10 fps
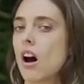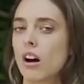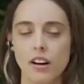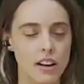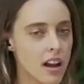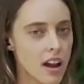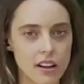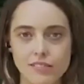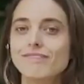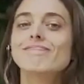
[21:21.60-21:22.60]
So why wouldn't
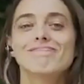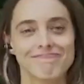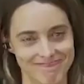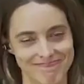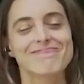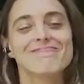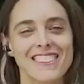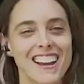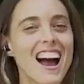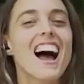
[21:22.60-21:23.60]
you have 100 of